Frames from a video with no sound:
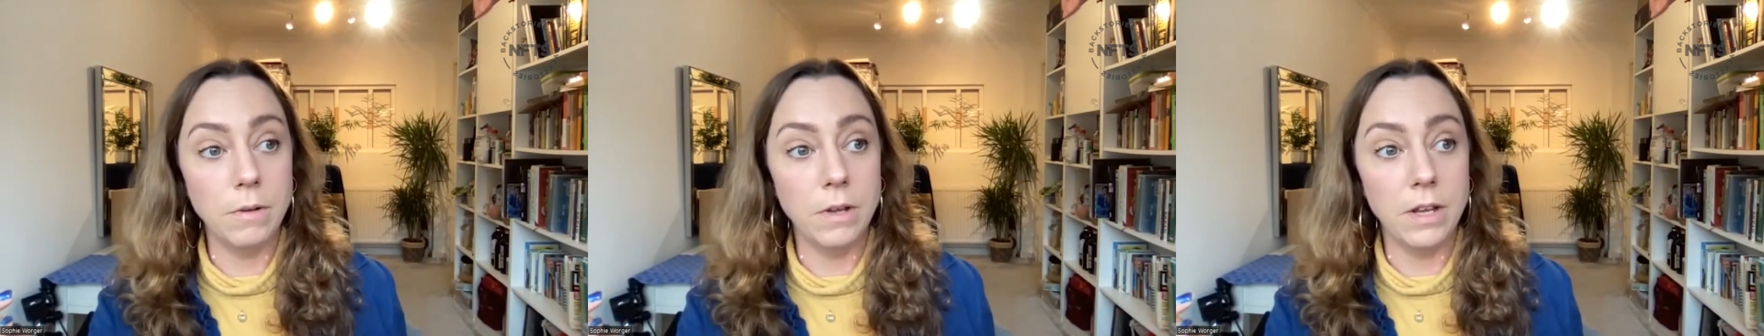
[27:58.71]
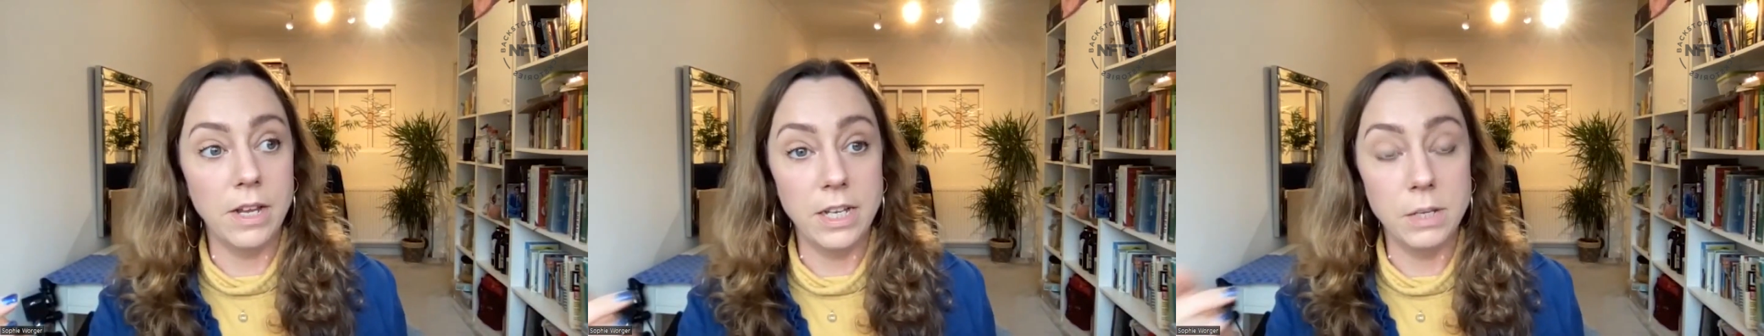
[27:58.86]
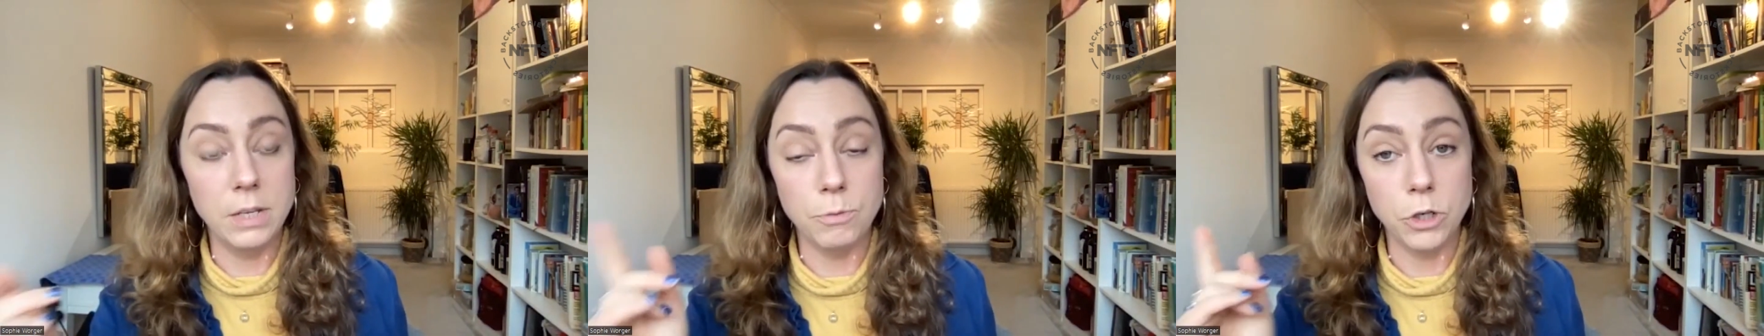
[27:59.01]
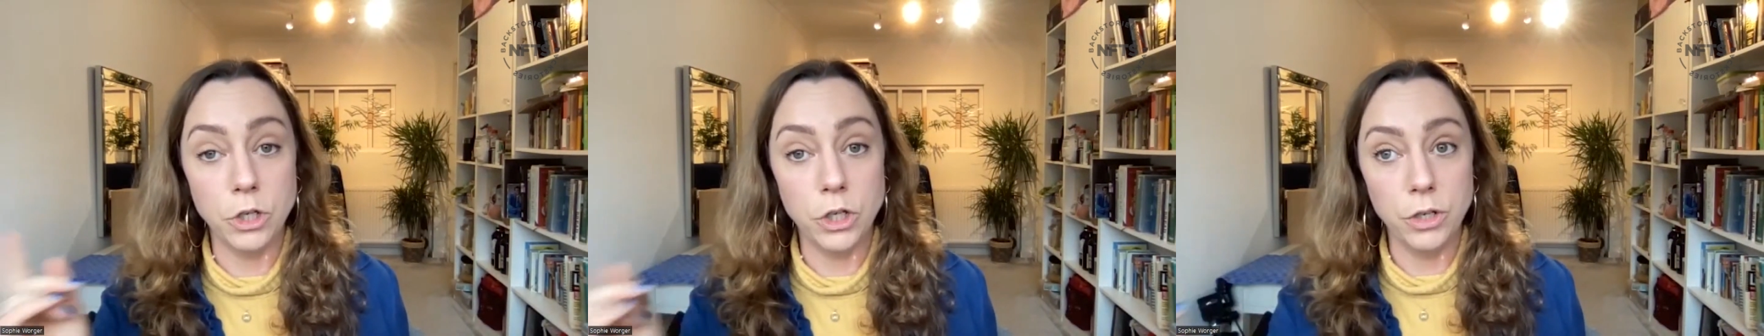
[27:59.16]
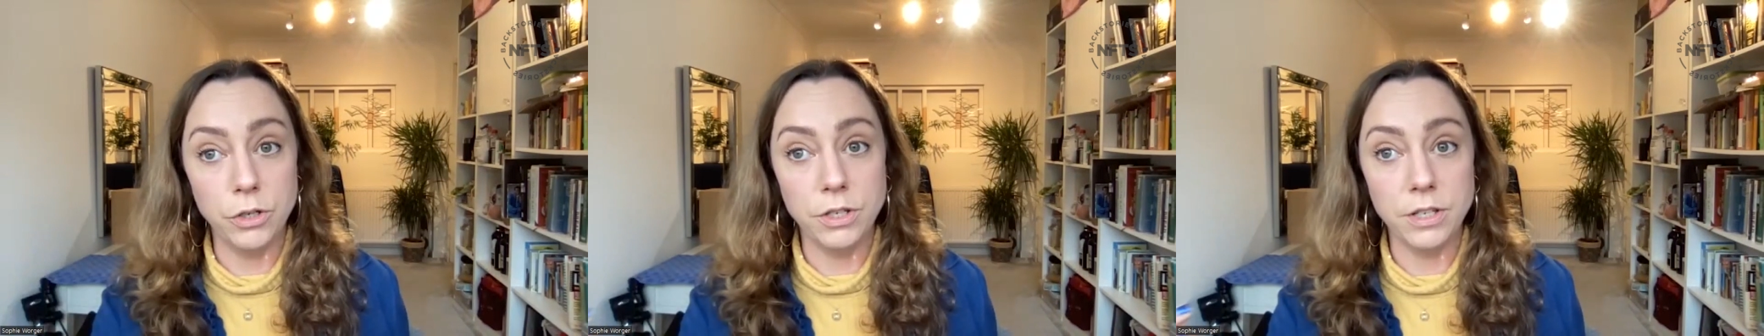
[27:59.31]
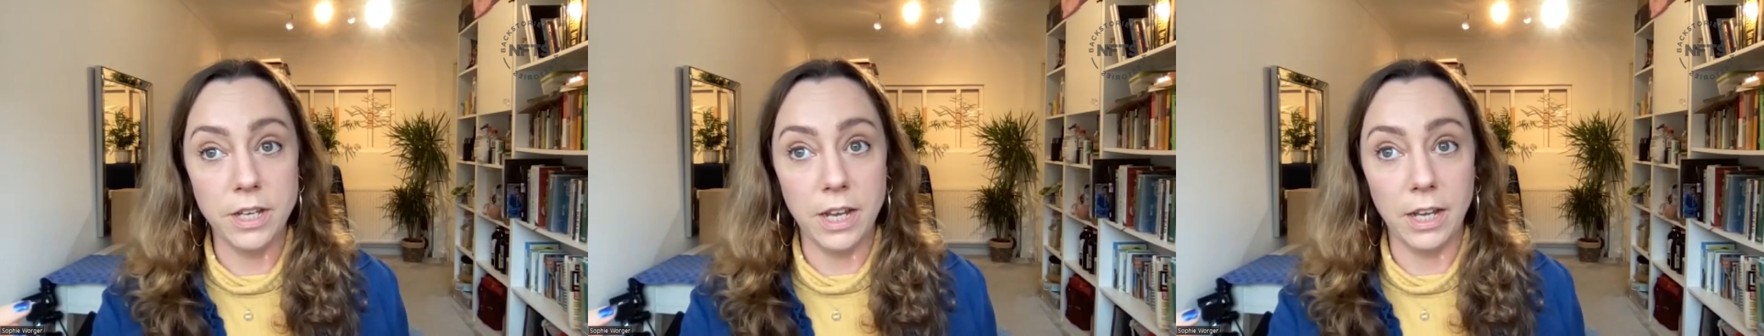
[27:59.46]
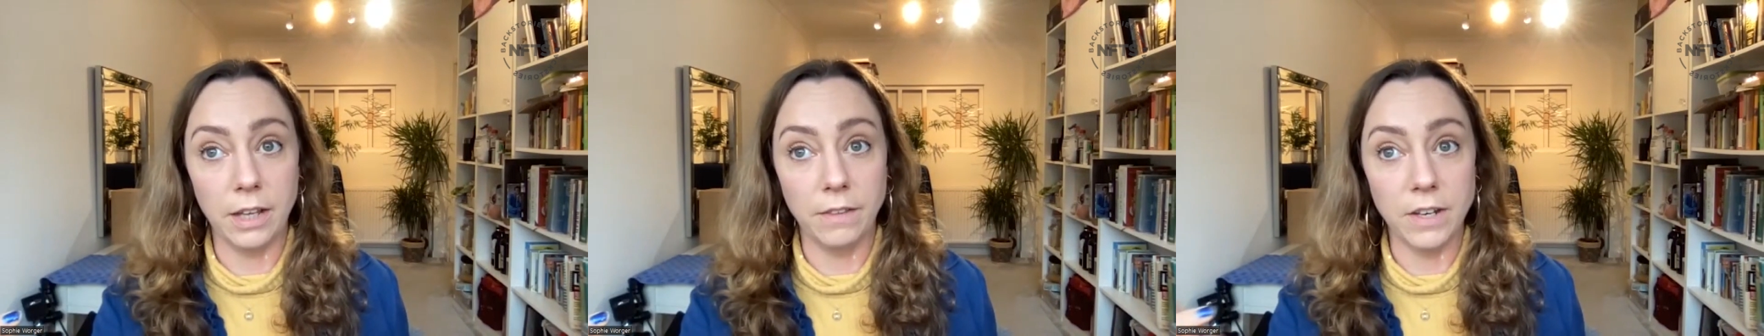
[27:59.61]
he's
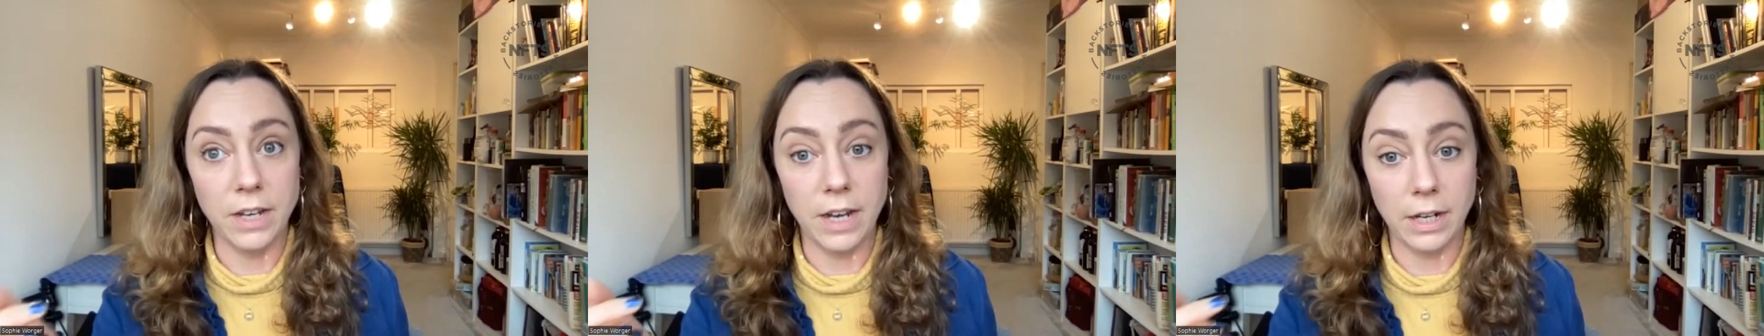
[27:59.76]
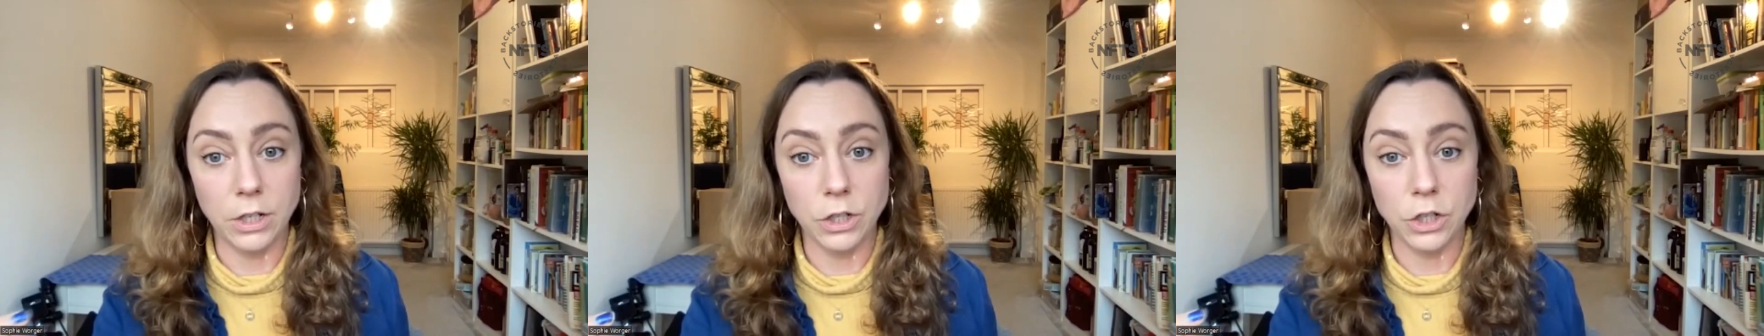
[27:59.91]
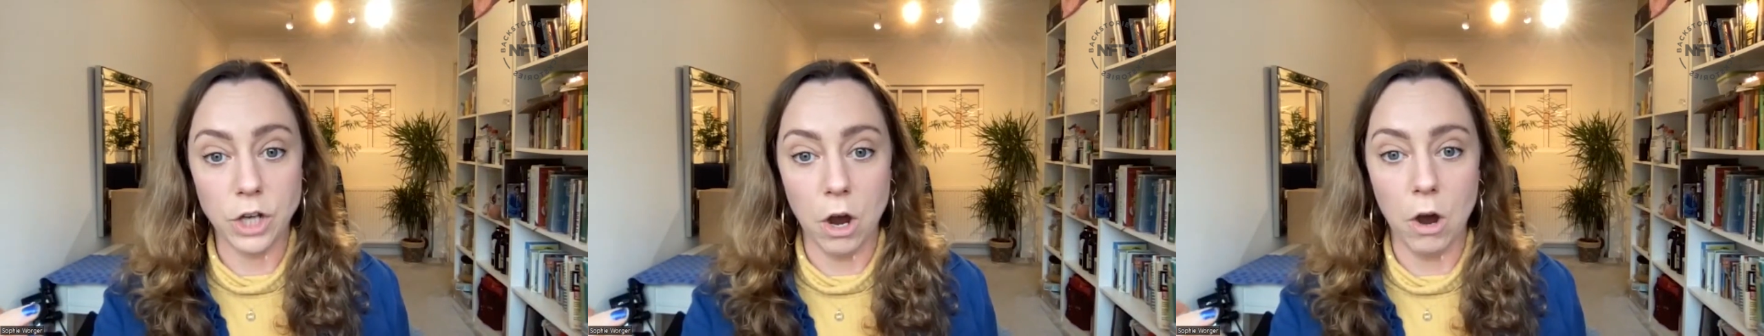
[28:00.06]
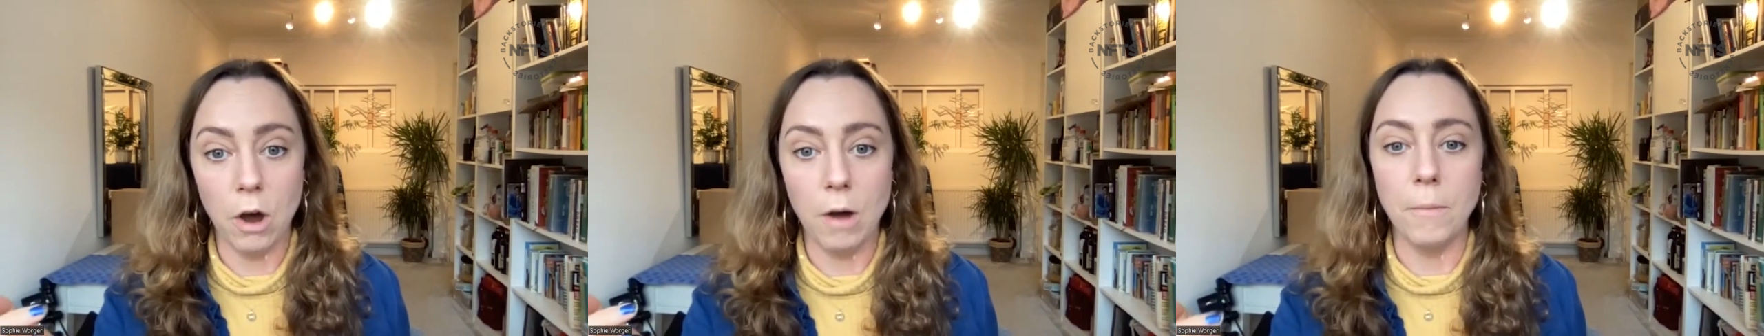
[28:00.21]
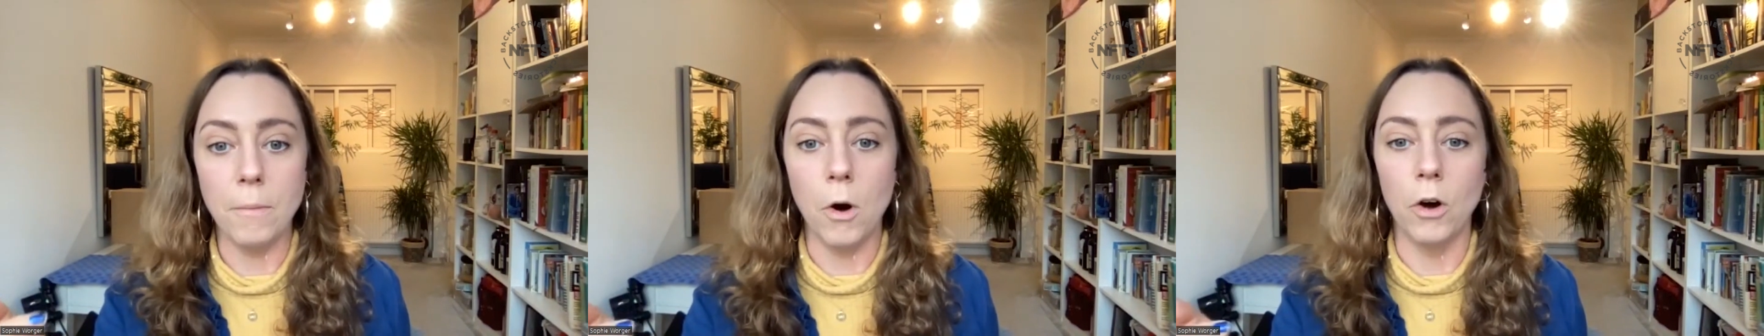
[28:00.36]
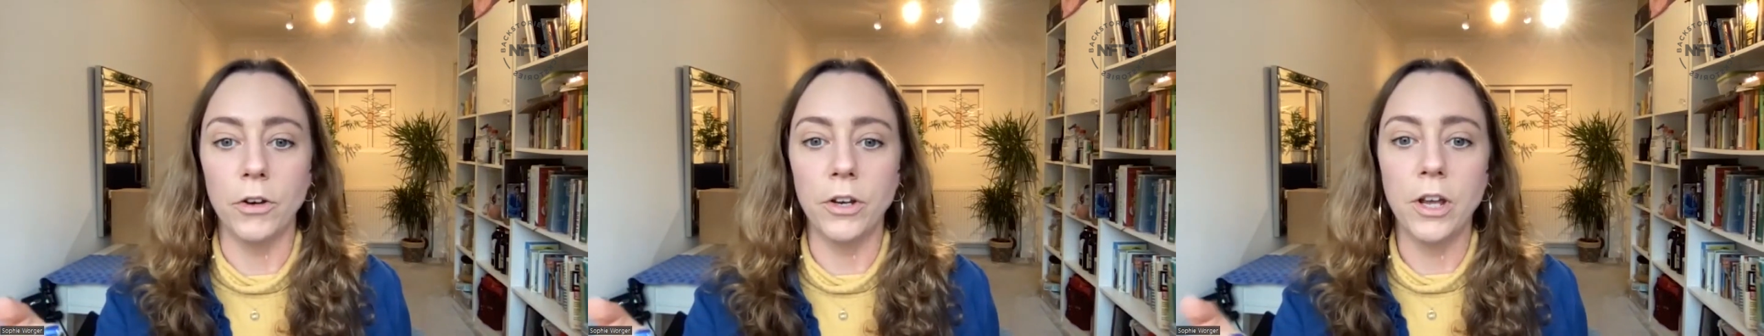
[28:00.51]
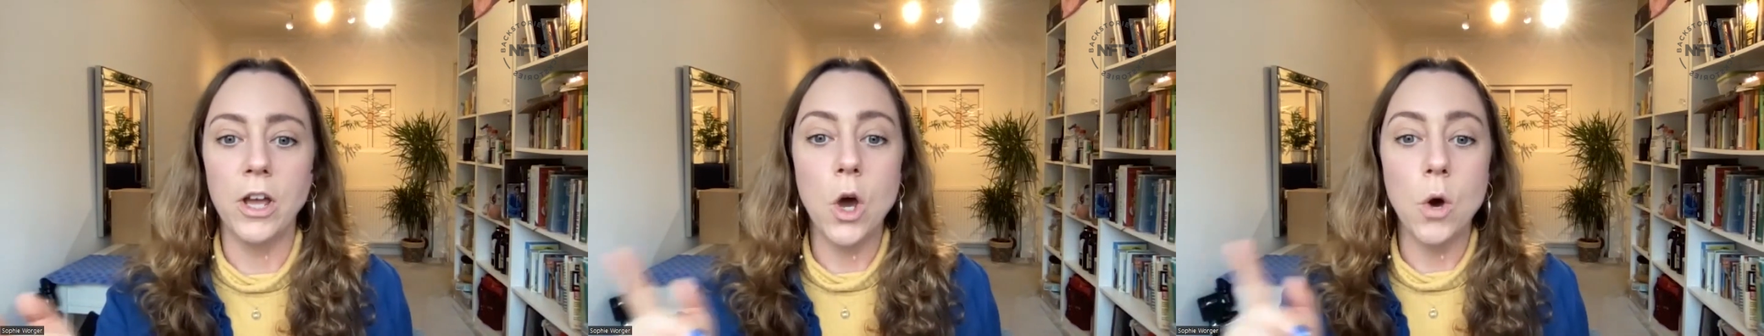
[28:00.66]
producing the next show I'm
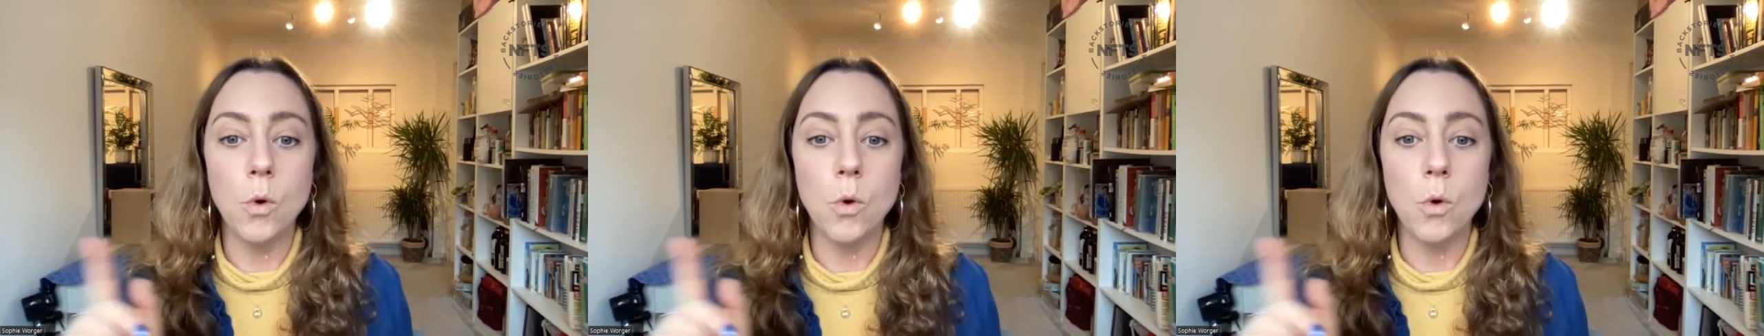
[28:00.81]
on,